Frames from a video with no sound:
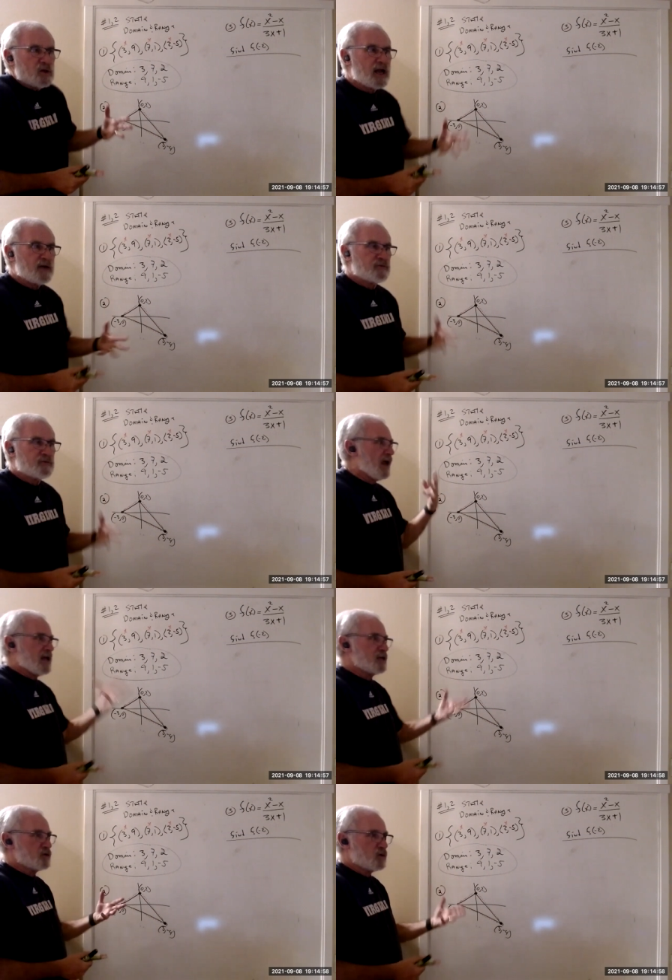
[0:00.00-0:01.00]
have to
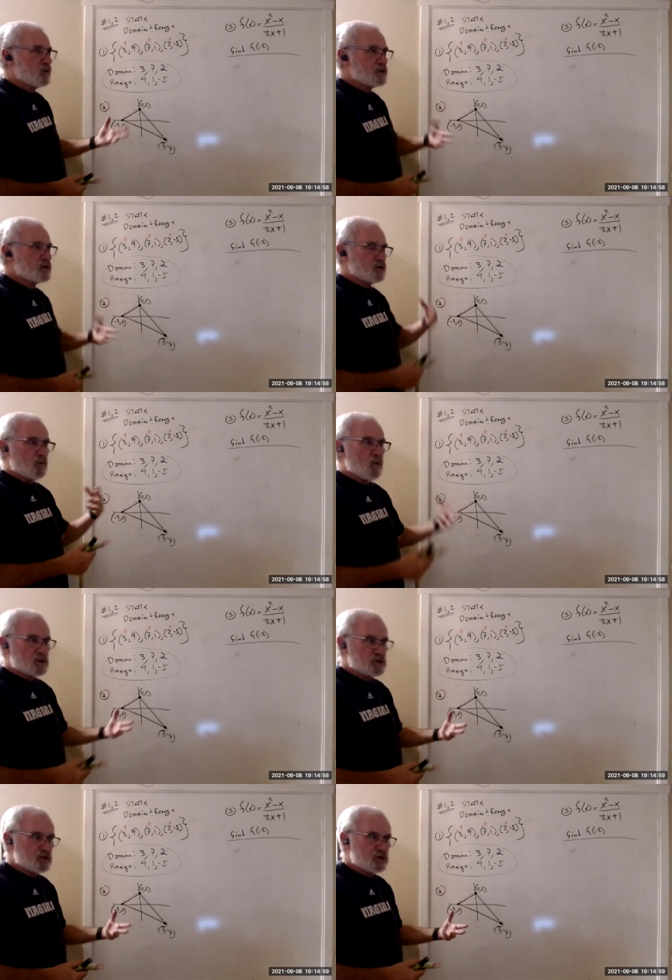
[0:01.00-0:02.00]
answer the question,
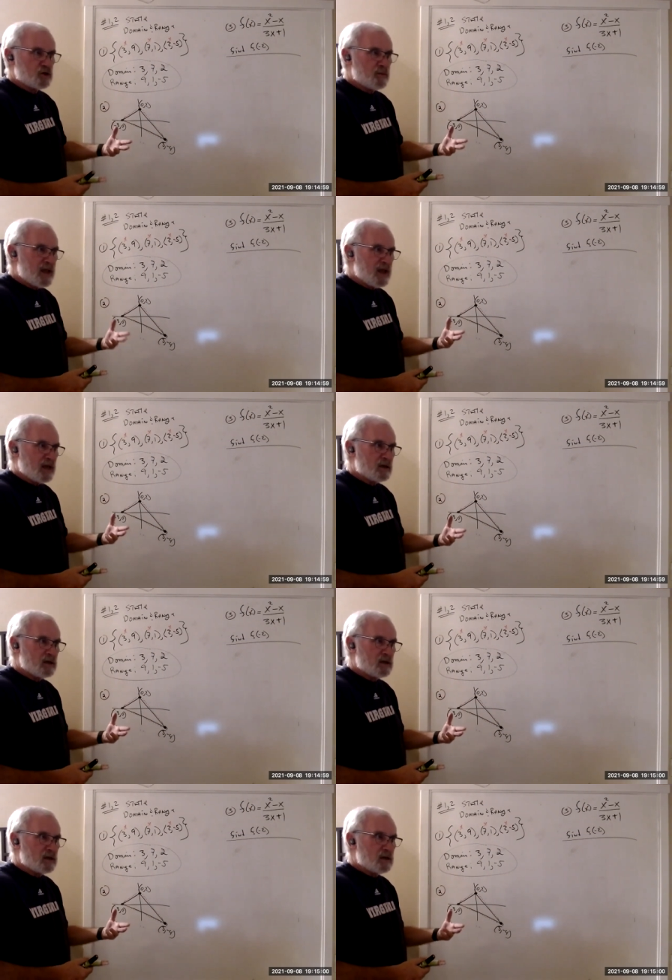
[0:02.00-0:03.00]
what's the domain?
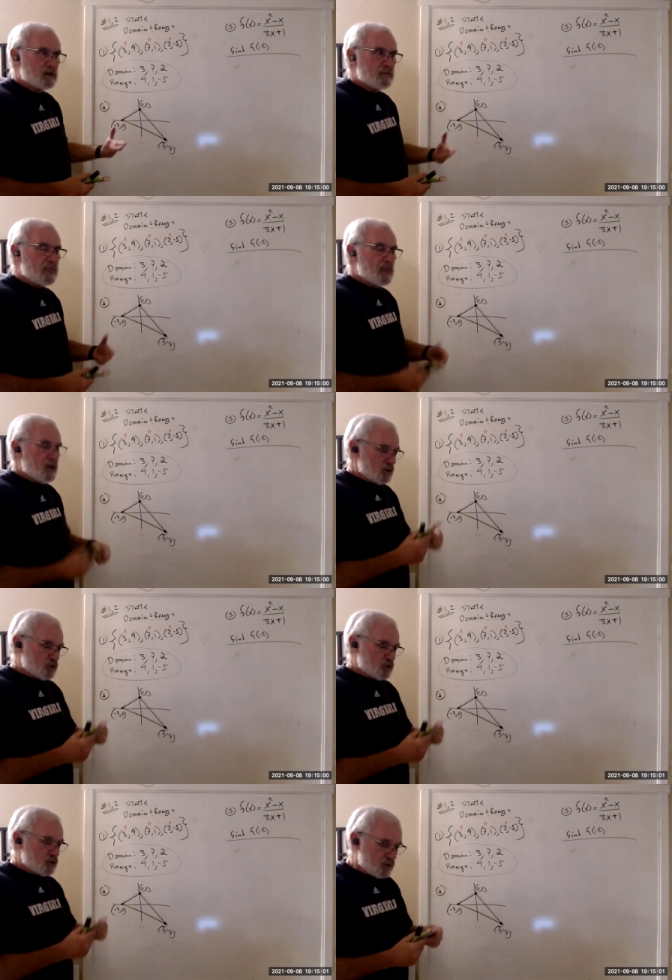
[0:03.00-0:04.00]

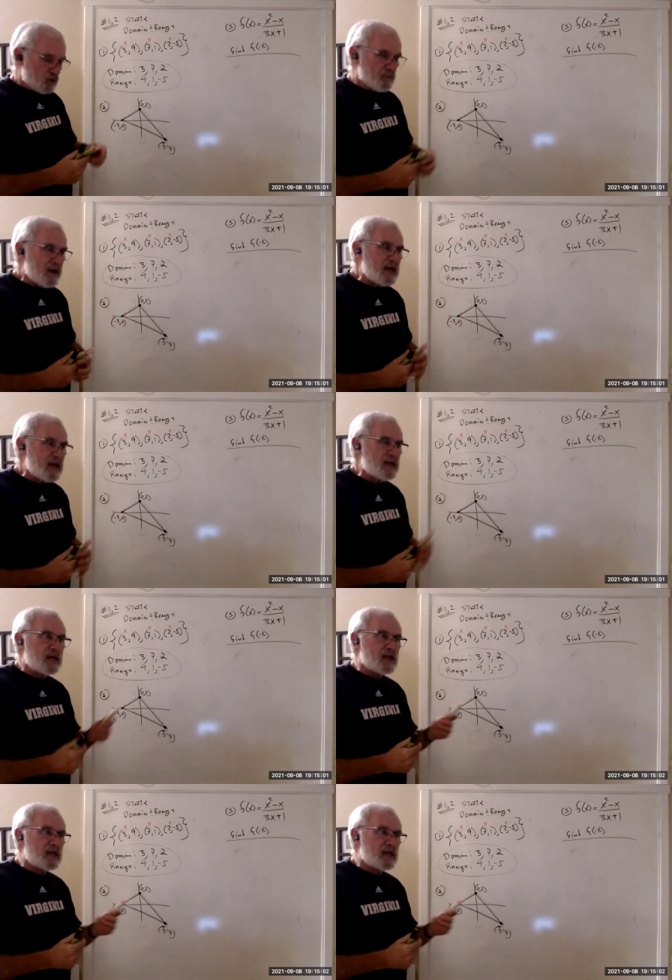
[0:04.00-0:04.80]
So the domain